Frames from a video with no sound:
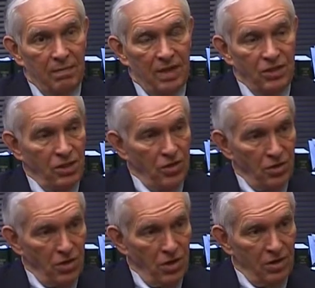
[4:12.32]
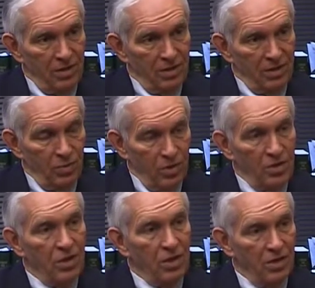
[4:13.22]
senior year. We
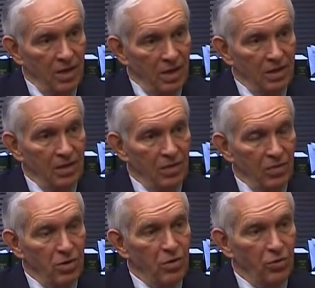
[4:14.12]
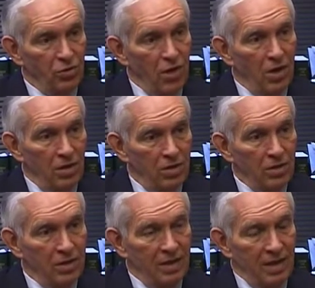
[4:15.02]
continued to get, you know, the usual honors.